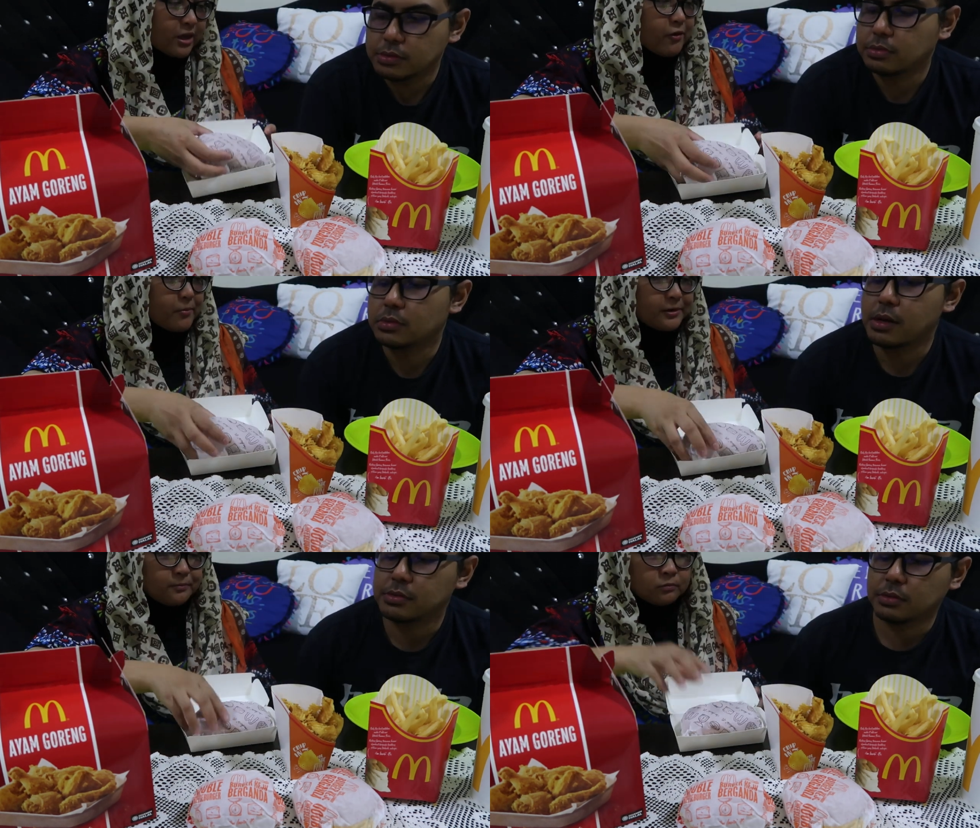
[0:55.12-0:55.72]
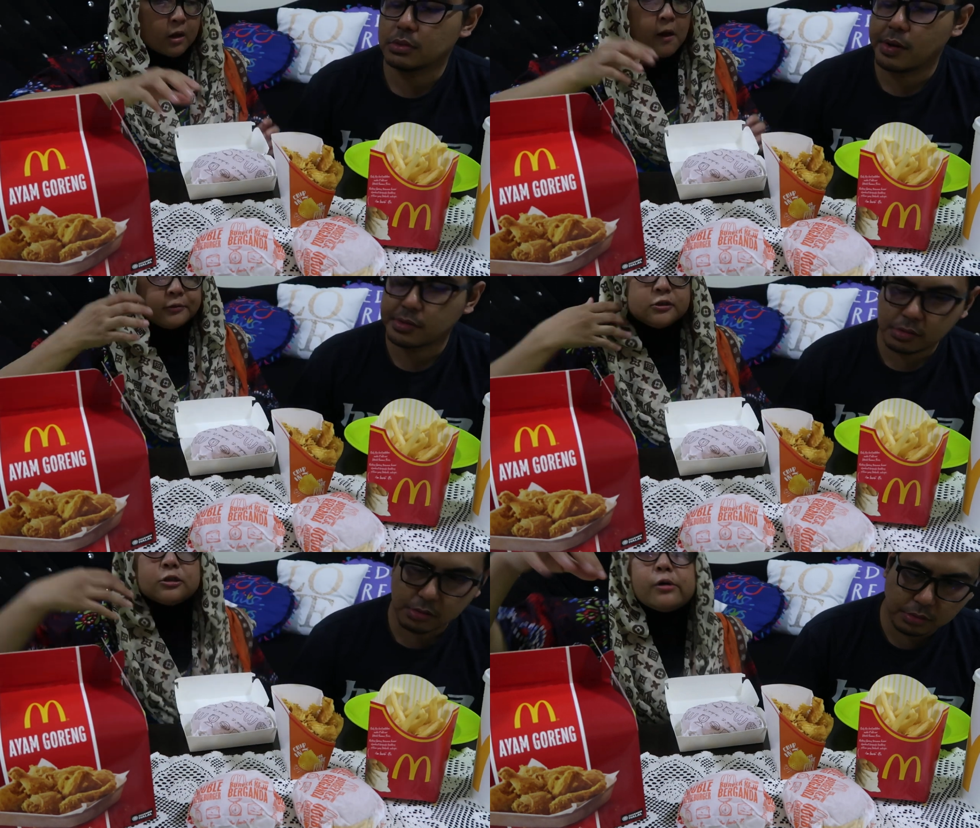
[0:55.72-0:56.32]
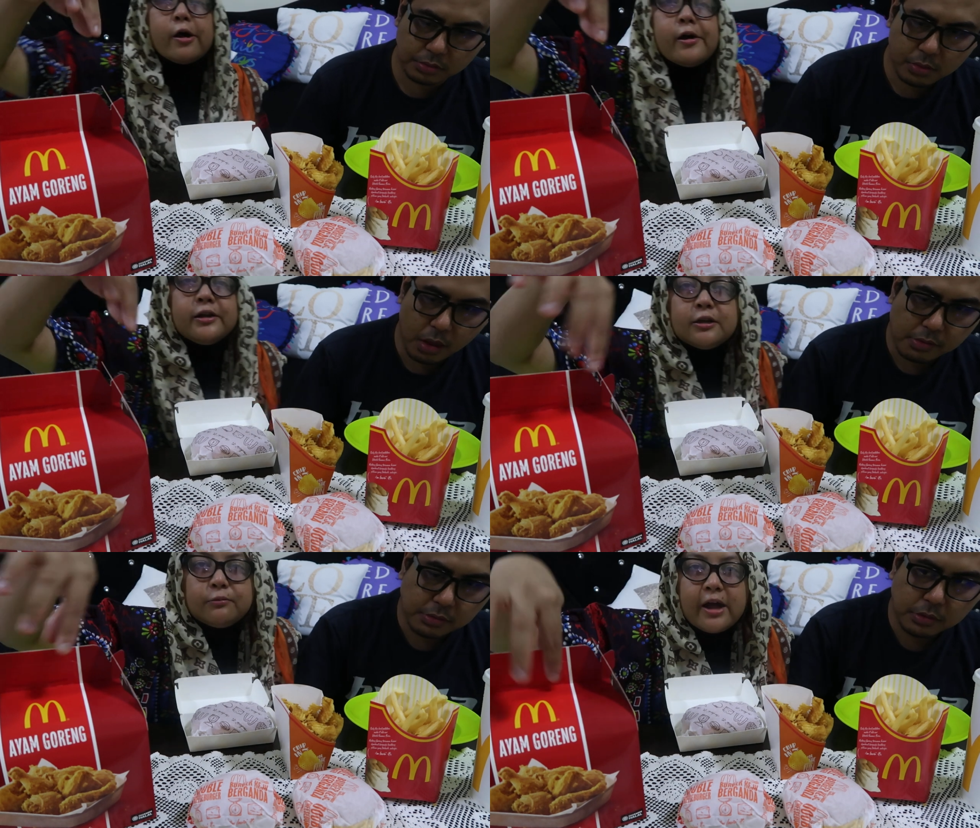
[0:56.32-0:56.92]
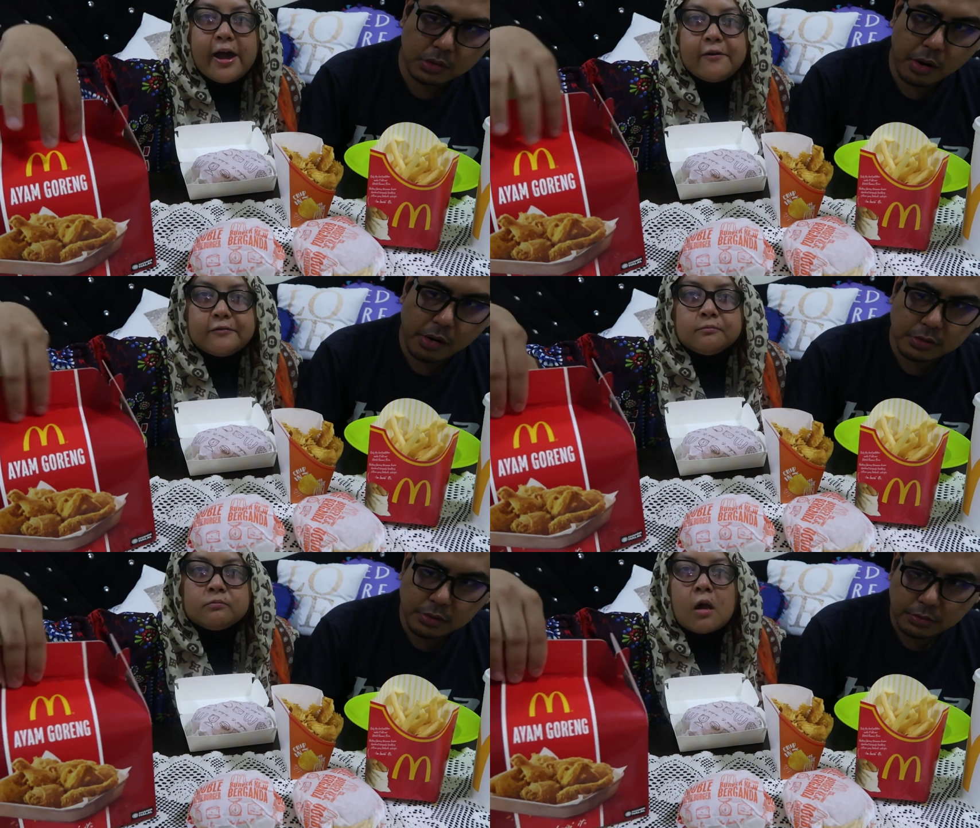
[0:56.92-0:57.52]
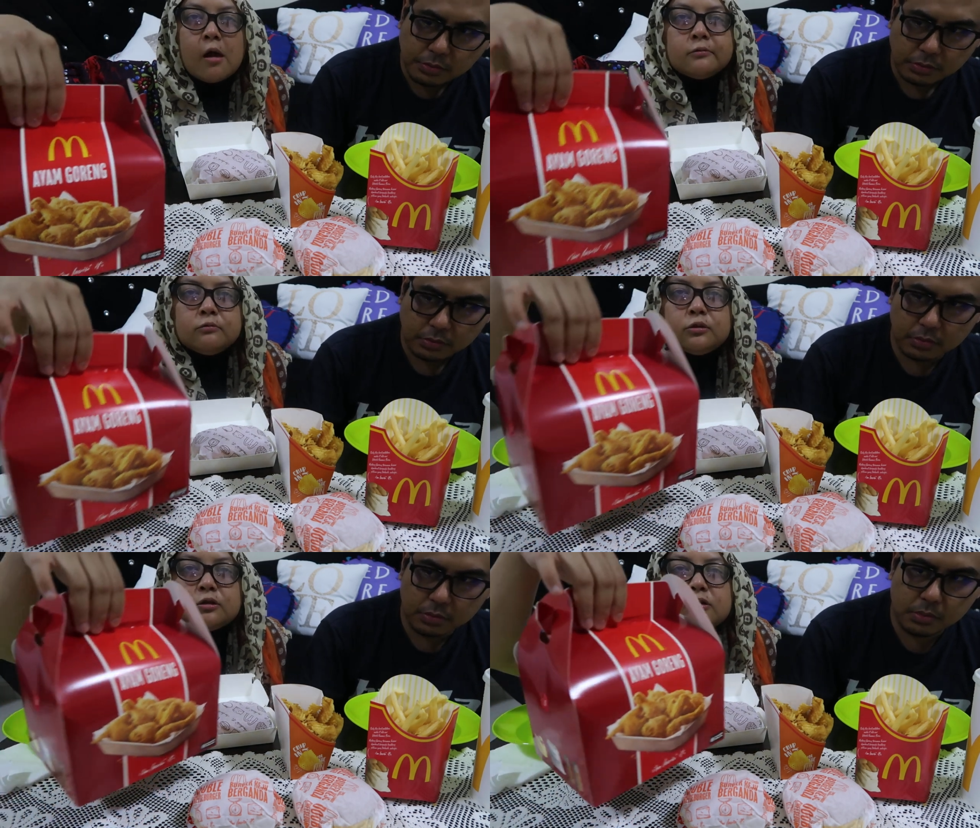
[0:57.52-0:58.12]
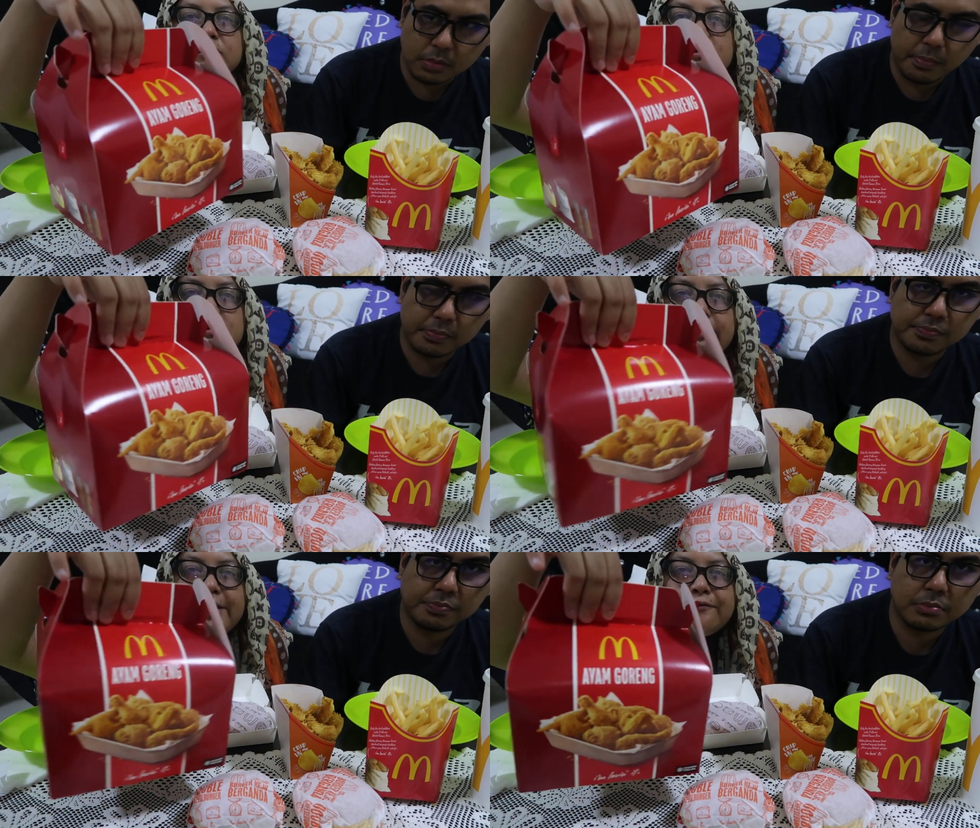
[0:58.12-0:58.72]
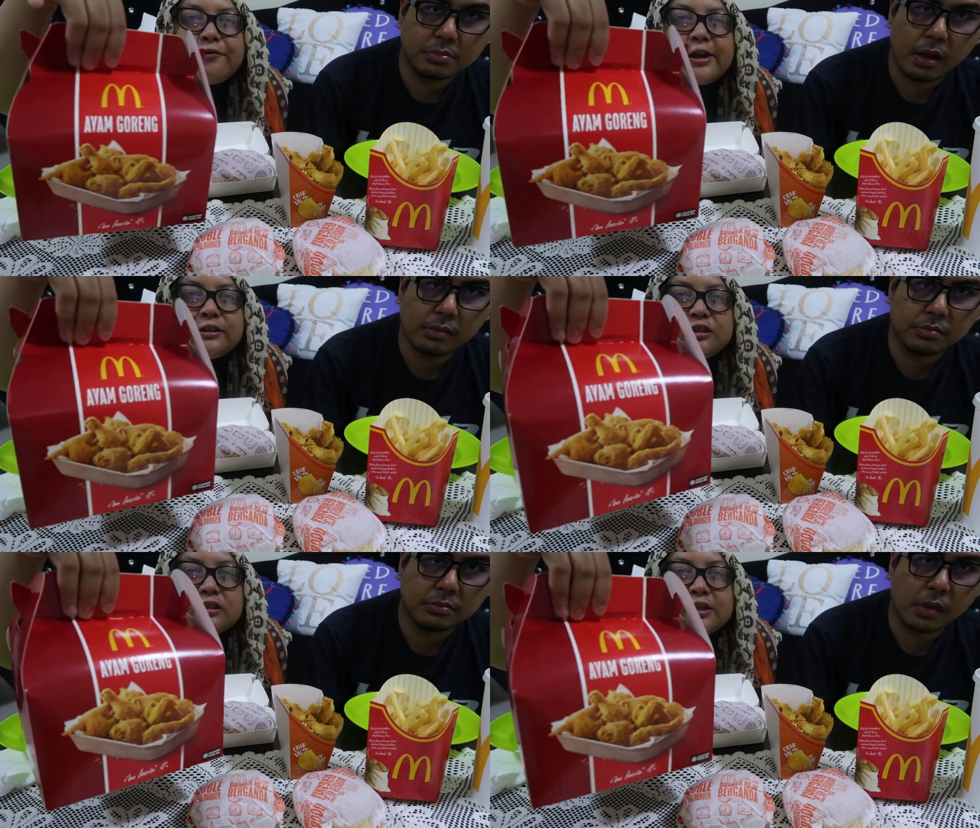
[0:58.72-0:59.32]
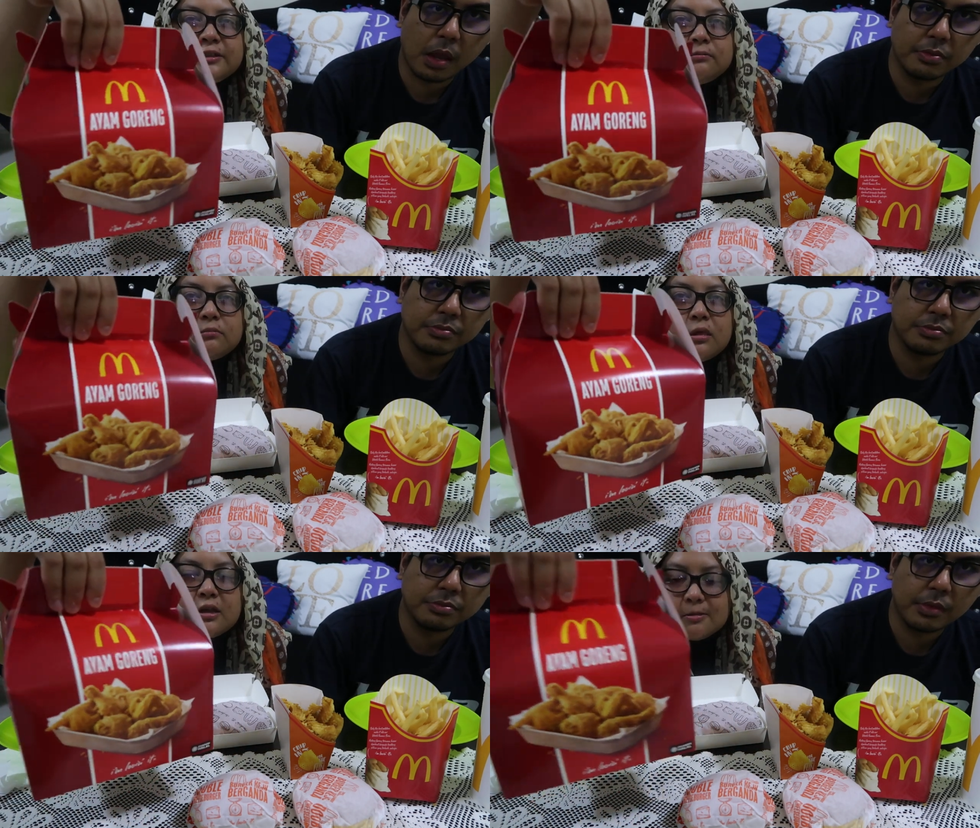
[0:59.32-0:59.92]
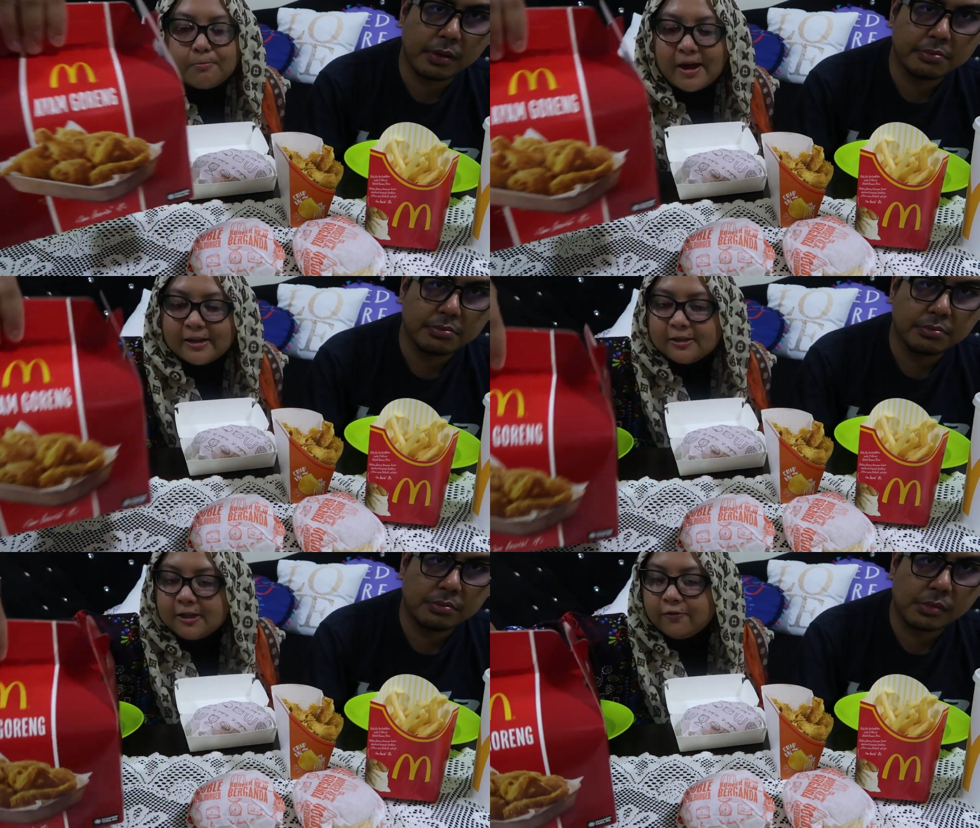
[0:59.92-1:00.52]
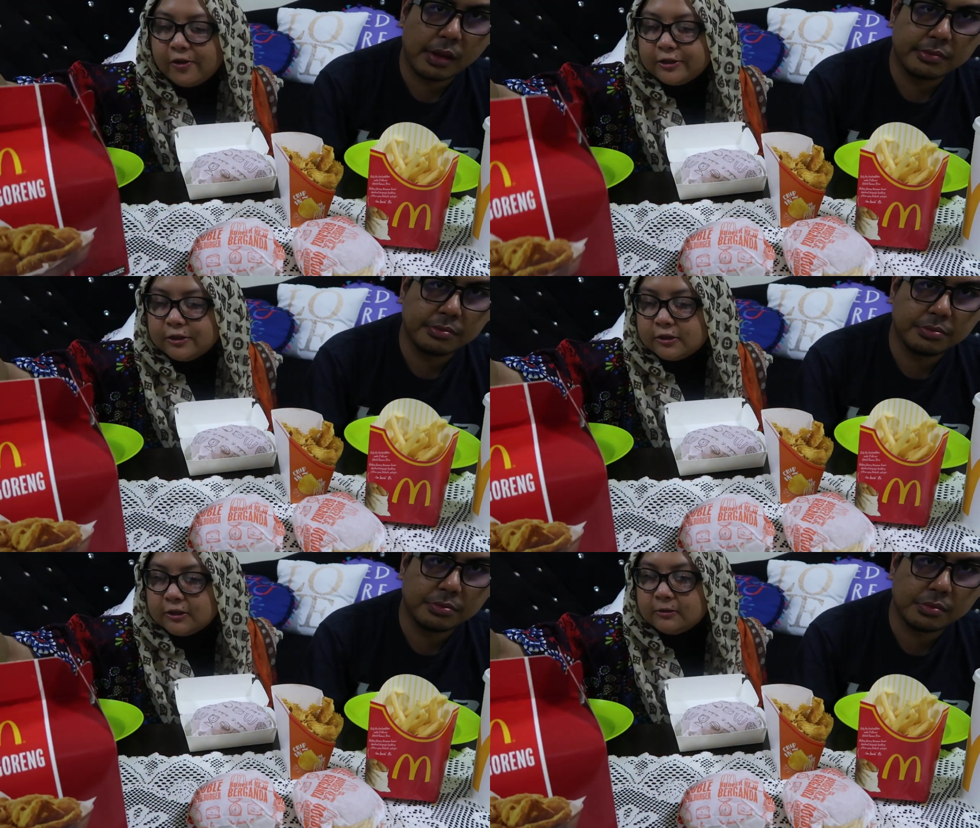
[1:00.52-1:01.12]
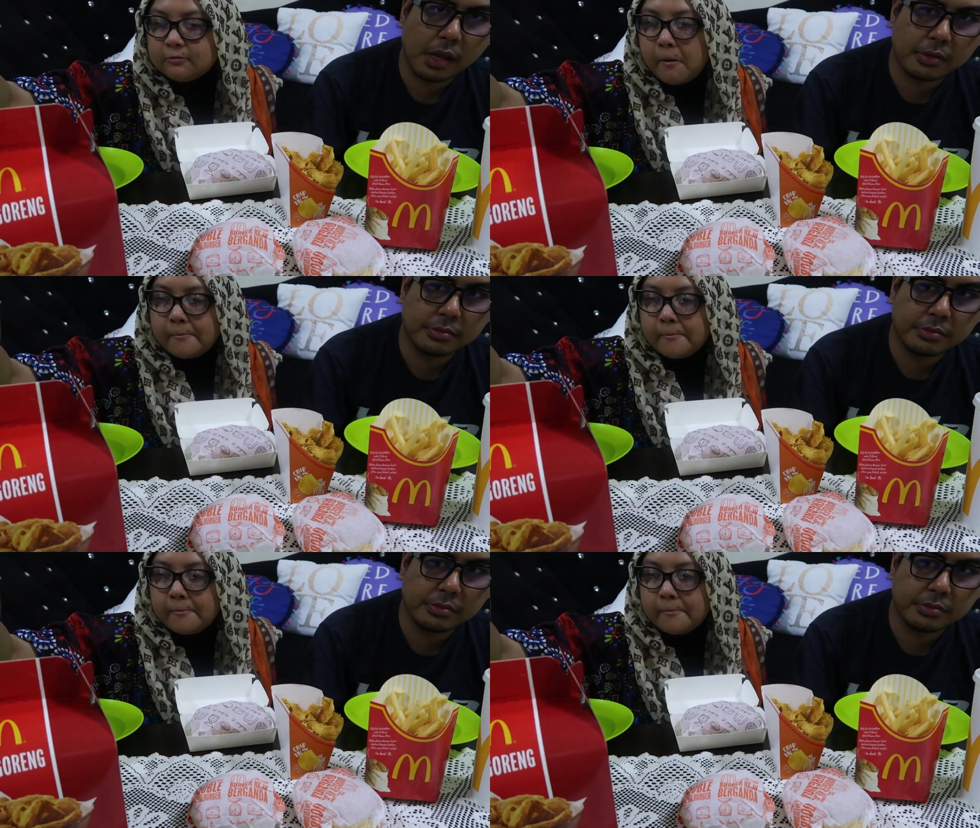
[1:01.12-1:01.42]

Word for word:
Speaker 1: Never mind. So here we also took away fried chicken, the spicy fried chicken,